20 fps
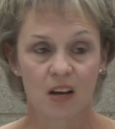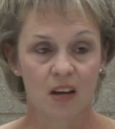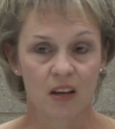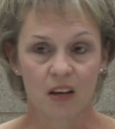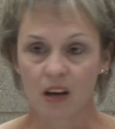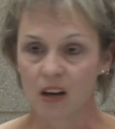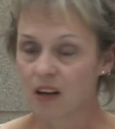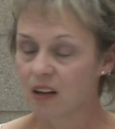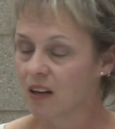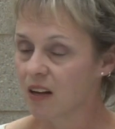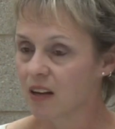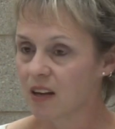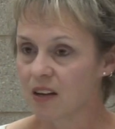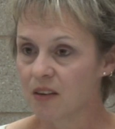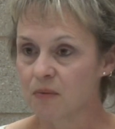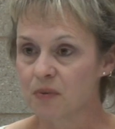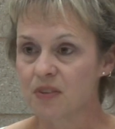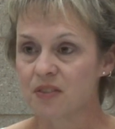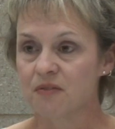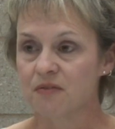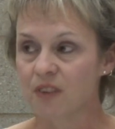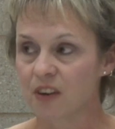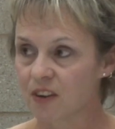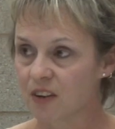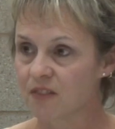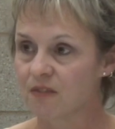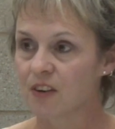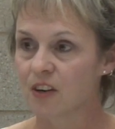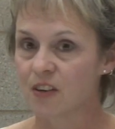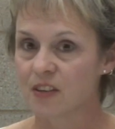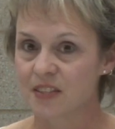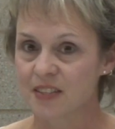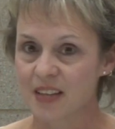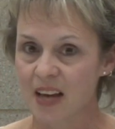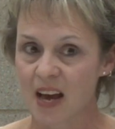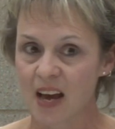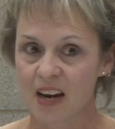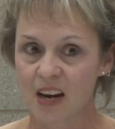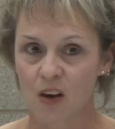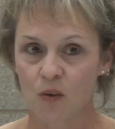It was very, very
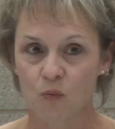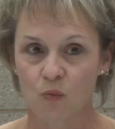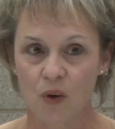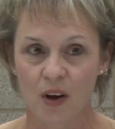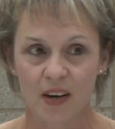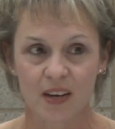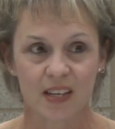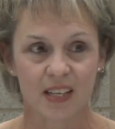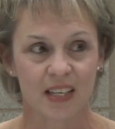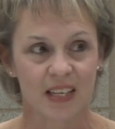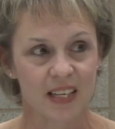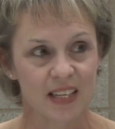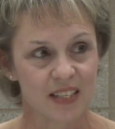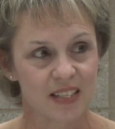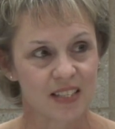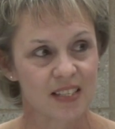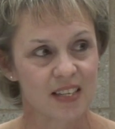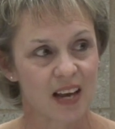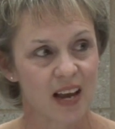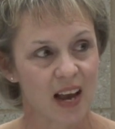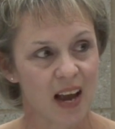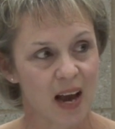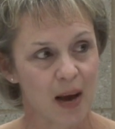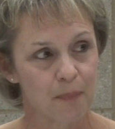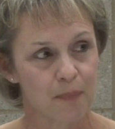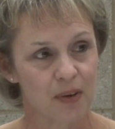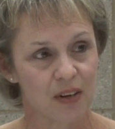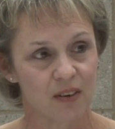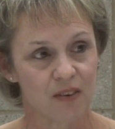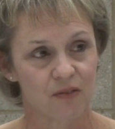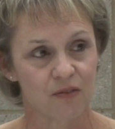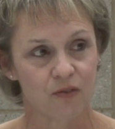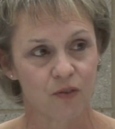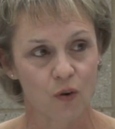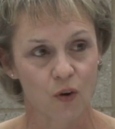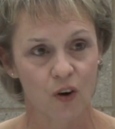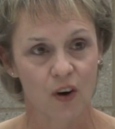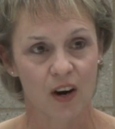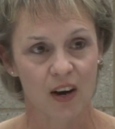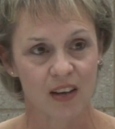sad on what needs to happen
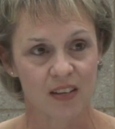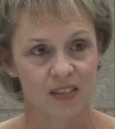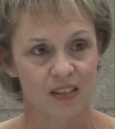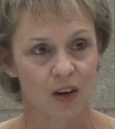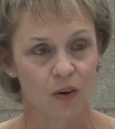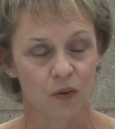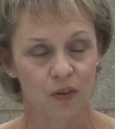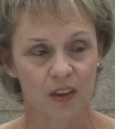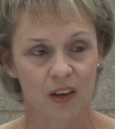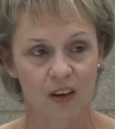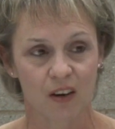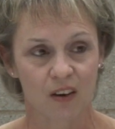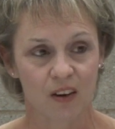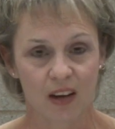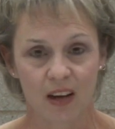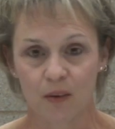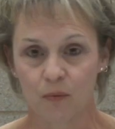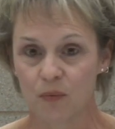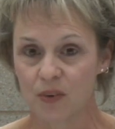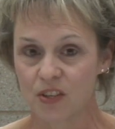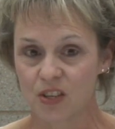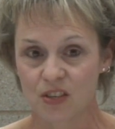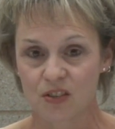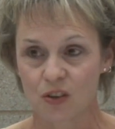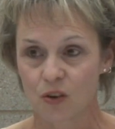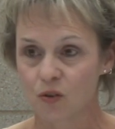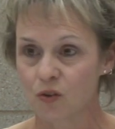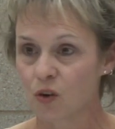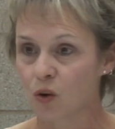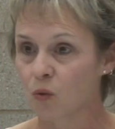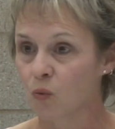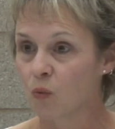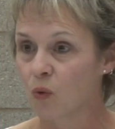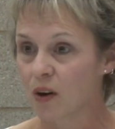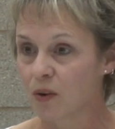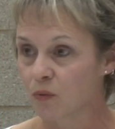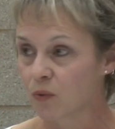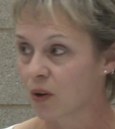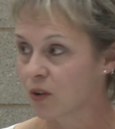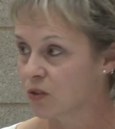for us out there, and we just don't know
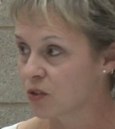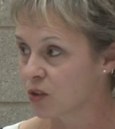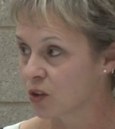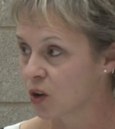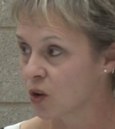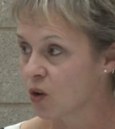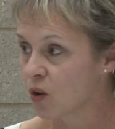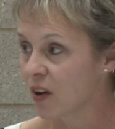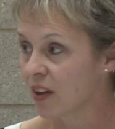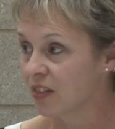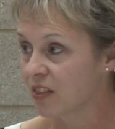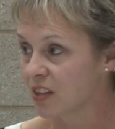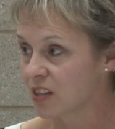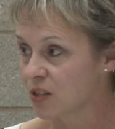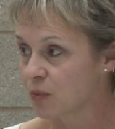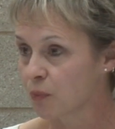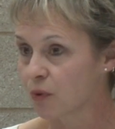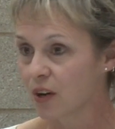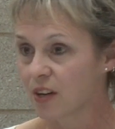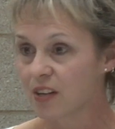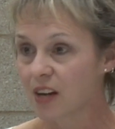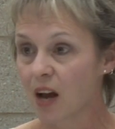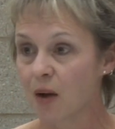what route to go at this point.